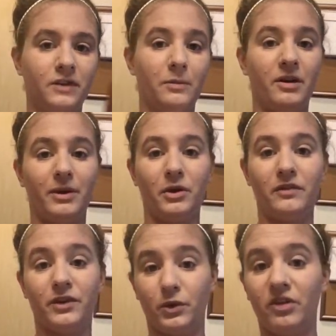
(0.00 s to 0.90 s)
I've already been going
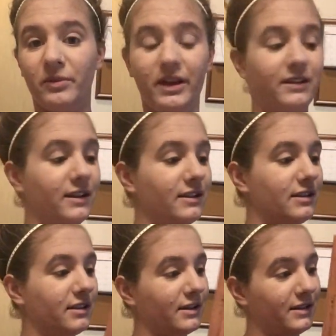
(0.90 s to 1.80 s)
for 12 minutes. That's
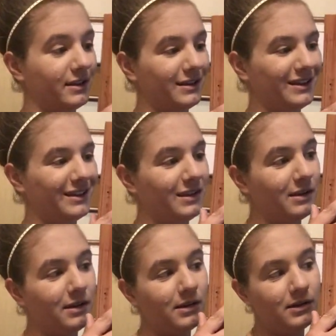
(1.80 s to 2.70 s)
disgusting.
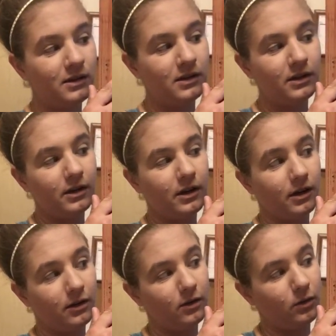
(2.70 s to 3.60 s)

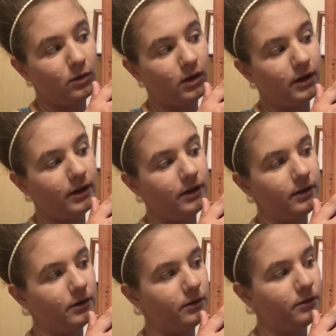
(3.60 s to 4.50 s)
Oh,
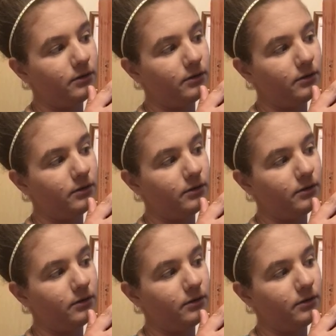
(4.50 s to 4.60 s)
wow.